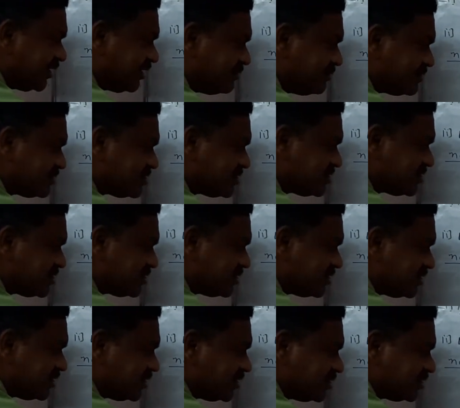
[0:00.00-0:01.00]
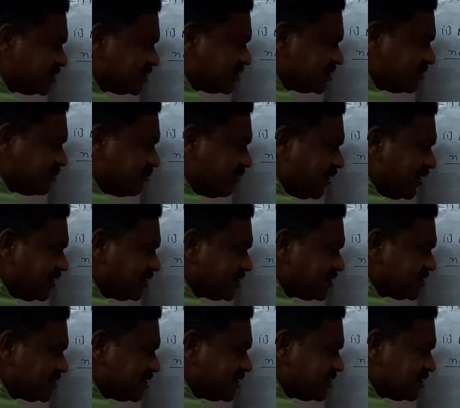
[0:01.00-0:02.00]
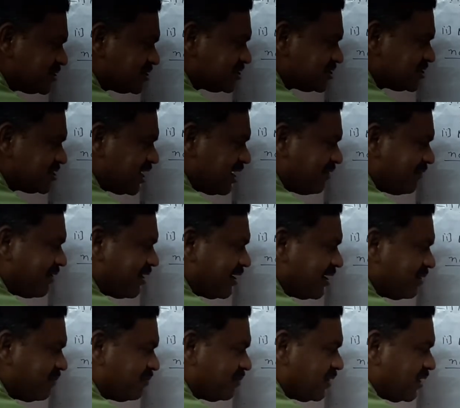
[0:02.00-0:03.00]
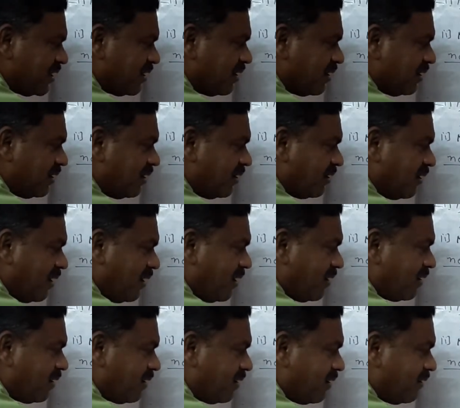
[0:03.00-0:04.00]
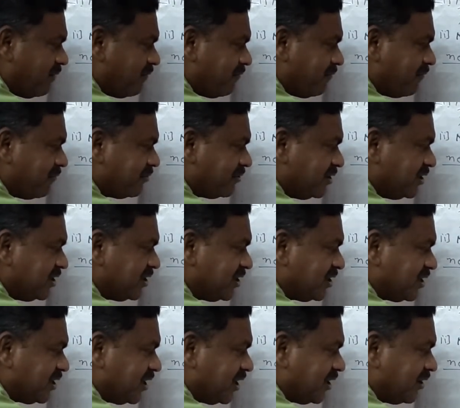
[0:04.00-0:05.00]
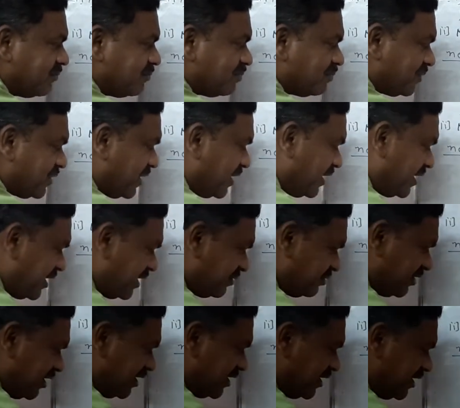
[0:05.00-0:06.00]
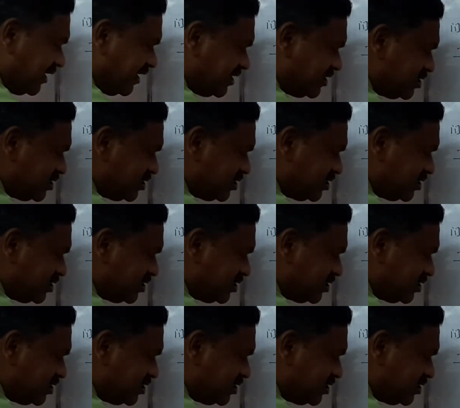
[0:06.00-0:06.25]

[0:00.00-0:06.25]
is plus 7 log of the 10, then is